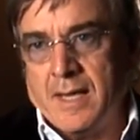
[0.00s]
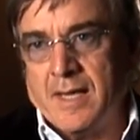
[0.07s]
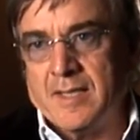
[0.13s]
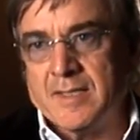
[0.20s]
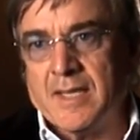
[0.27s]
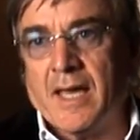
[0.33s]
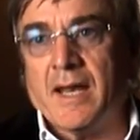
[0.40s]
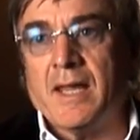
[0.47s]

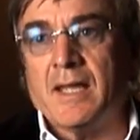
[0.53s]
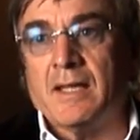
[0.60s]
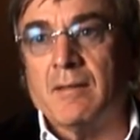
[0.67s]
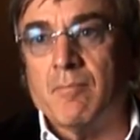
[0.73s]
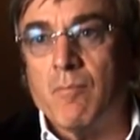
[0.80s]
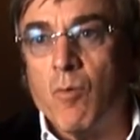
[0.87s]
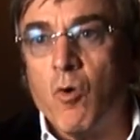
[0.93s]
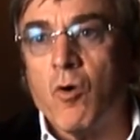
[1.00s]
it's getting
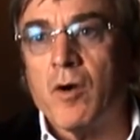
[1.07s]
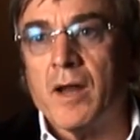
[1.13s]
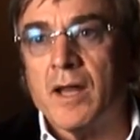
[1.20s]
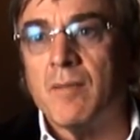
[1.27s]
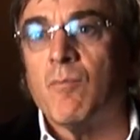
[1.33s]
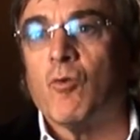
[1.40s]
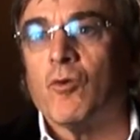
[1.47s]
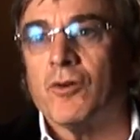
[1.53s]
more
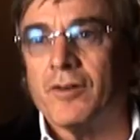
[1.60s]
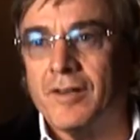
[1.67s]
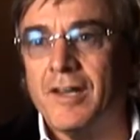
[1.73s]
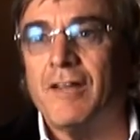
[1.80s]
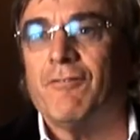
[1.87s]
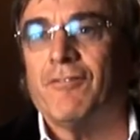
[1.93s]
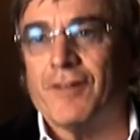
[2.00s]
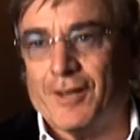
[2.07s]
and more
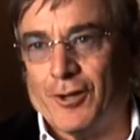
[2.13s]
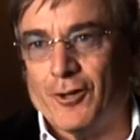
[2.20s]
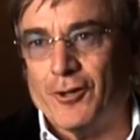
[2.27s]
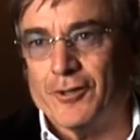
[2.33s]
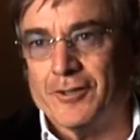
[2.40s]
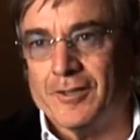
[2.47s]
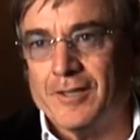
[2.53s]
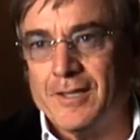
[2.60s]

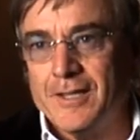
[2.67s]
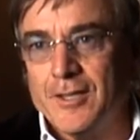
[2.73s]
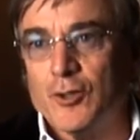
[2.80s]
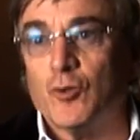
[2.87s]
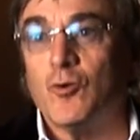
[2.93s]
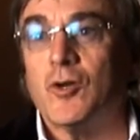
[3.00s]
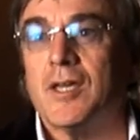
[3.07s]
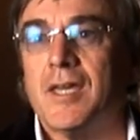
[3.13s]
difficult
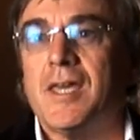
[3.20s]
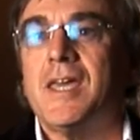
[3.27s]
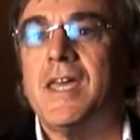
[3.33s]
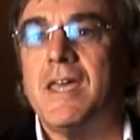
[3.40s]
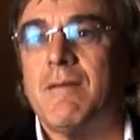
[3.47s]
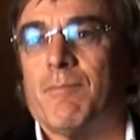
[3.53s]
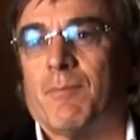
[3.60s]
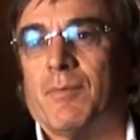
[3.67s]
to
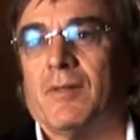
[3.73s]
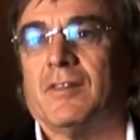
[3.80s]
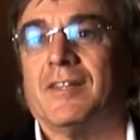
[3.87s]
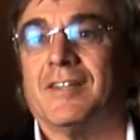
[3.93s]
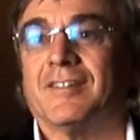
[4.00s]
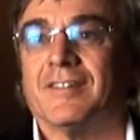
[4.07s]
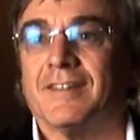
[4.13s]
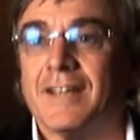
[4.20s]
keep
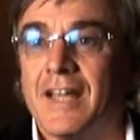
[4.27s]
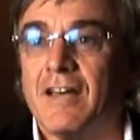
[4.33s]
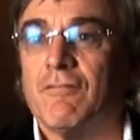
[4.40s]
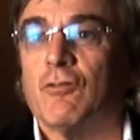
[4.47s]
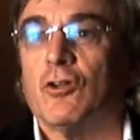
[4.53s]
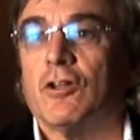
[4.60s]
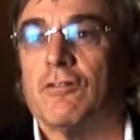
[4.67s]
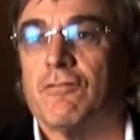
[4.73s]
this
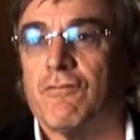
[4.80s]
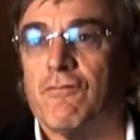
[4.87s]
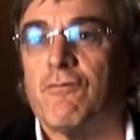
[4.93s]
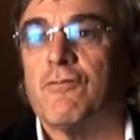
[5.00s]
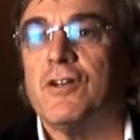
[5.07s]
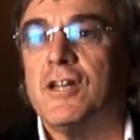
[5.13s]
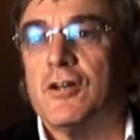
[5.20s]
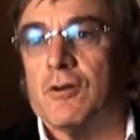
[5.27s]
level of
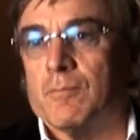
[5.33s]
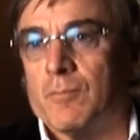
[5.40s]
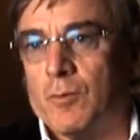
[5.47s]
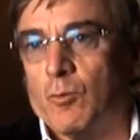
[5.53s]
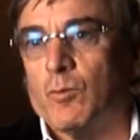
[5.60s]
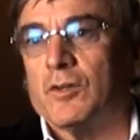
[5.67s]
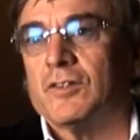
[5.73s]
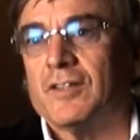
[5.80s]
freedom
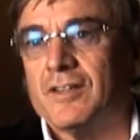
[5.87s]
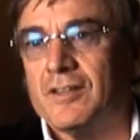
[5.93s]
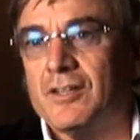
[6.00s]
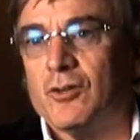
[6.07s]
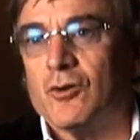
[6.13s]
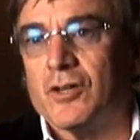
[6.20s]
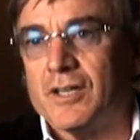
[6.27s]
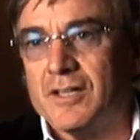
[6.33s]
within
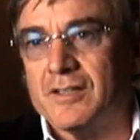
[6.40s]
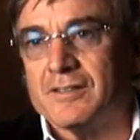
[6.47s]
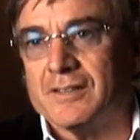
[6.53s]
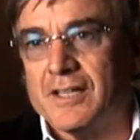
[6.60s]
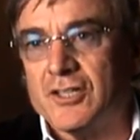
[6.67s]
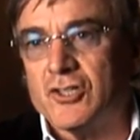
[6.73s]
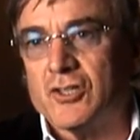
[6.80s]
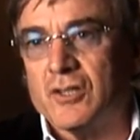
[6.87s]
the
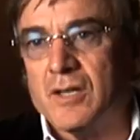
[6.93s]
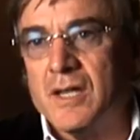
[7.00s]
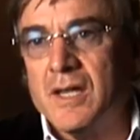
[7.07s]
organization.